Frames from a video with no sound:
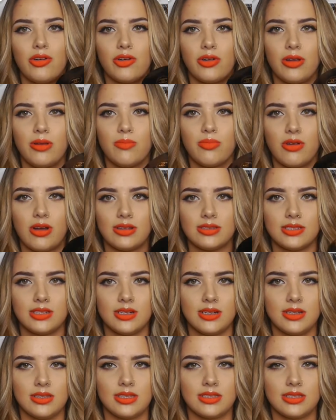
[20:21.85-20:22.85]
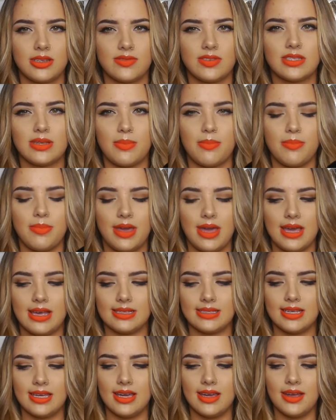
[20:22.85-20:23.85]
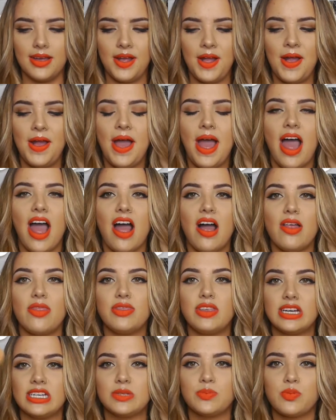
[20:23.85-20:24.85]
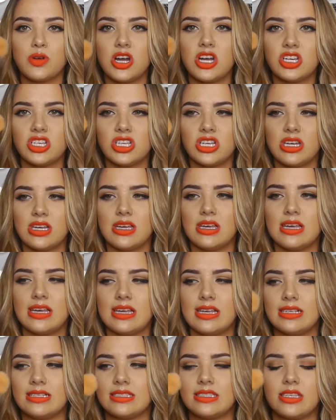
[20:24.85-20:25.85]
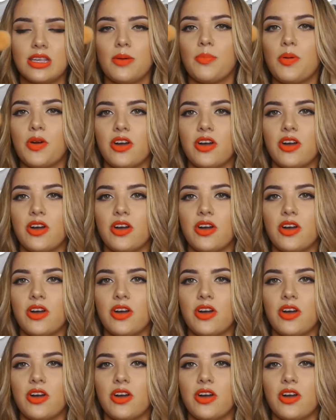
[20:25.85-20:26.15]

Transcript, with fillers: cream bronzer. This stuff is amazing. And this brush is a